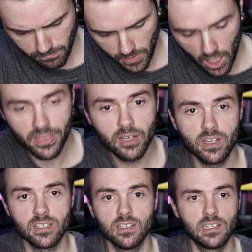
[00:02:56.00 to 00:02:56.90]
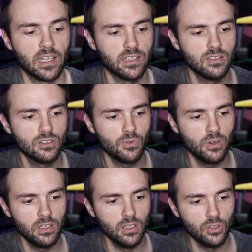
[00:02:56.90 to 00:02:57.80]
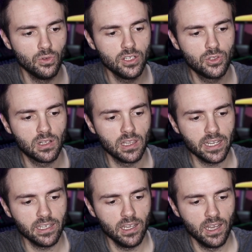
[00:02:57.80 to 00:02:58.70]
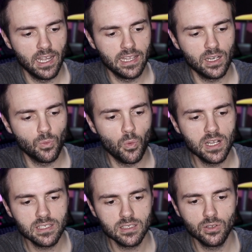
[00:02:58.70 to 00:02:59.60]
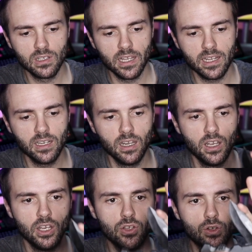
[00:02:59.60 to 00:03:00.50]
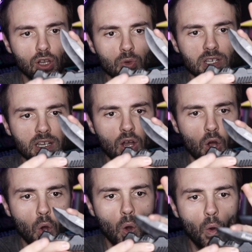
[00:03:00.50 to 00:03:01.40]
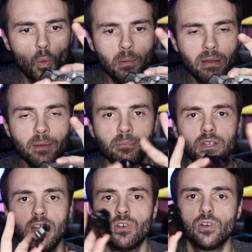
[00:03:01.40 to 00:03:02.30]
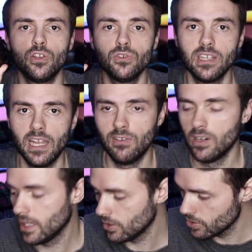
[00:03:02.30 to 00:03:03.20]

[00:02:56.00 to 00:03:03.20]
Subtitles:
Ah, there it is. It clicked. So you need to click it. And then once you click it, you close it. Wabam, never gonna use it ever again.